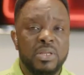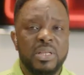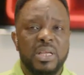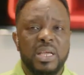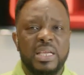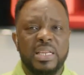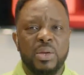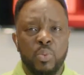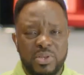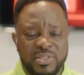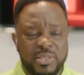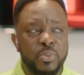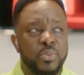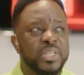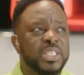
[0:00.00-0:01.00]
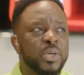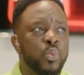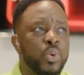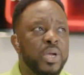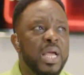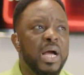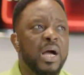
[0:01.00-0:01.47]
in the Western region,
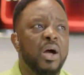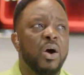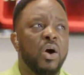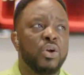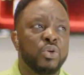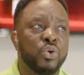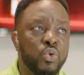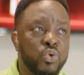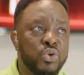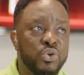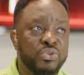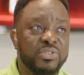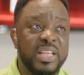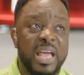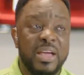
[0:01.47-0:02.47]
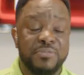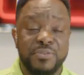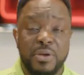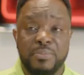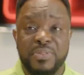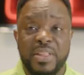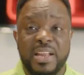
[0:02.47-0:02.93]
we are on Good News
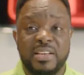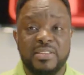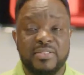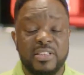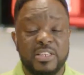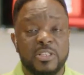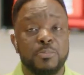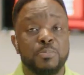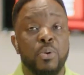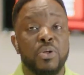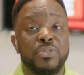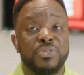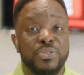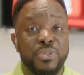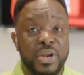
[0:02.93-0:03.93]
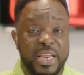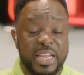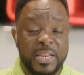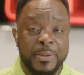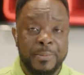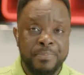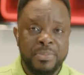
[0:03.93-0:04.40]
FM 96.3.
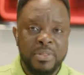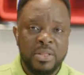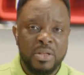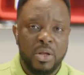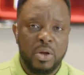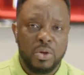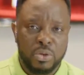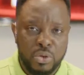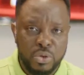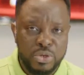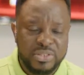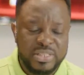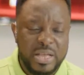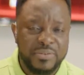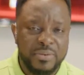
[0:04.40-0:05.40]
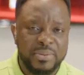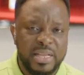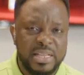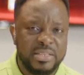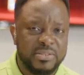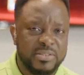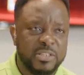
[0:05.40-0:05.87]
On Good News FM
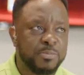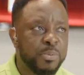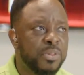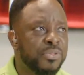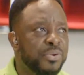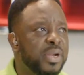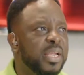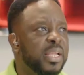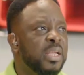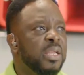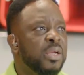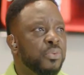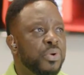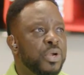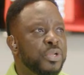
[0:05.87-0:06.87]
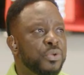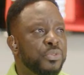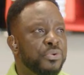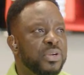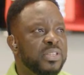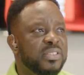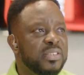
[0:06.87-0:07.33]
96.3, Radio
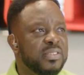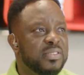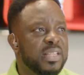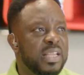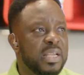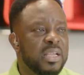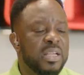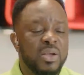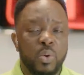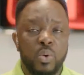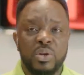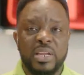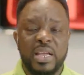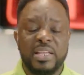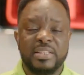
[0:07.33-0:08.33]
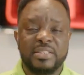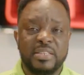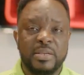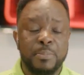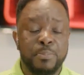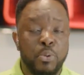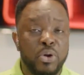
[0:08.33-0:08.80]
360
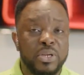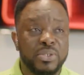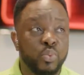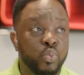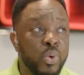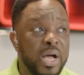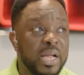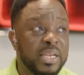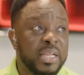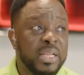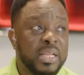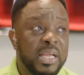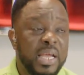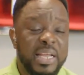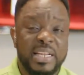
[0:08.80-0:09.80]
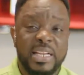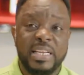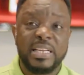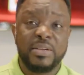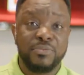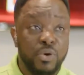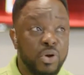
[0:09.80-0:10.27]
90.1. And then in
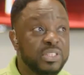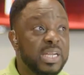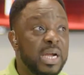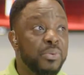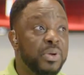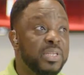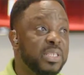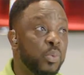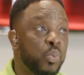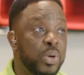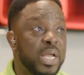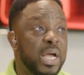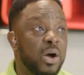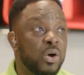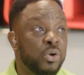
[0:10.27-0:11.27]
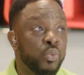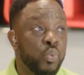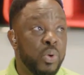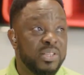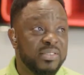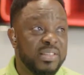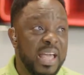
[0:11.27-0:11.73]
the Volta region, we are on
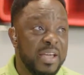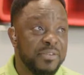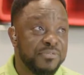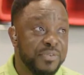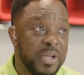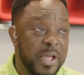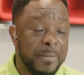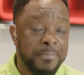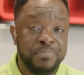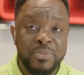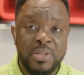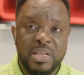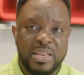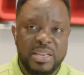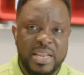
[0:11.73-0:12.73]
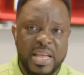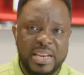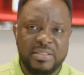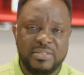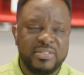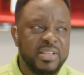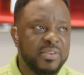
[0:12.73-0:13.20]
West FM
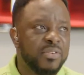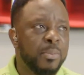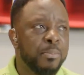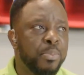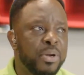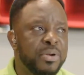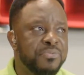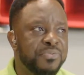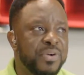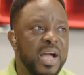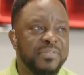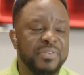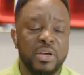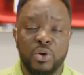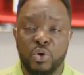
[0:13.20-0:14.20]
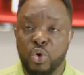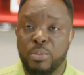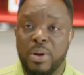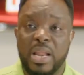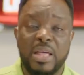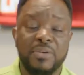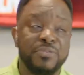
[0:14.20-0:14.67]
97.5 and
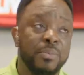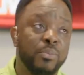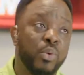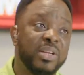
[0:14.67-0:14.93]
Global FM